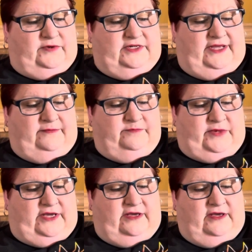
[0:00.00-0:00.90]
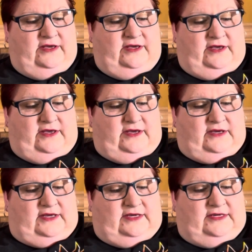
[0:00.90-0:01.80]
redeemed me,
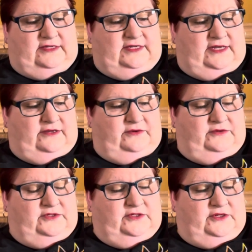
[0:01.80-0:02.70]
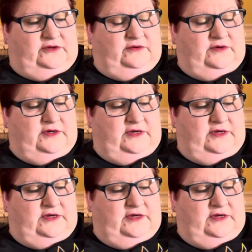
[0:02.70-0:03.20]
and continues to